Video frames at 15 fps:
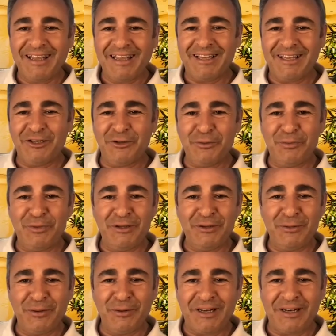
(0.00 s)
that you've been
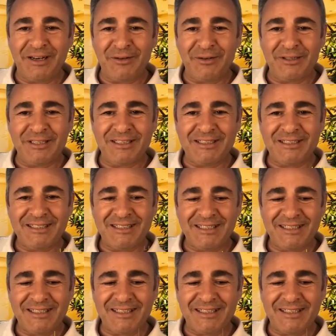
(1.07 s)
doing on this